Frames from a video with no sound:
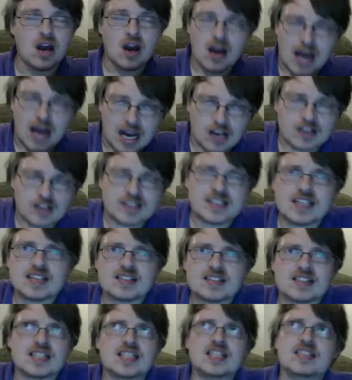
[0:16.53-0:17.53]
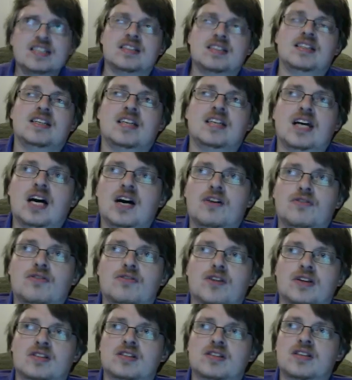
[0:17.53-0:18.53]
And I think it's easy for
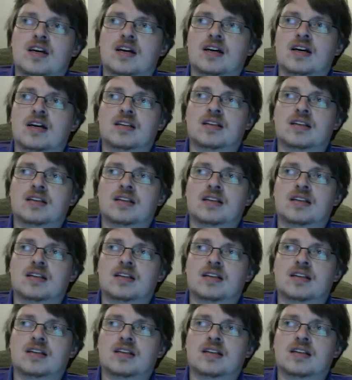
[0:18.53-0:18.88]
us to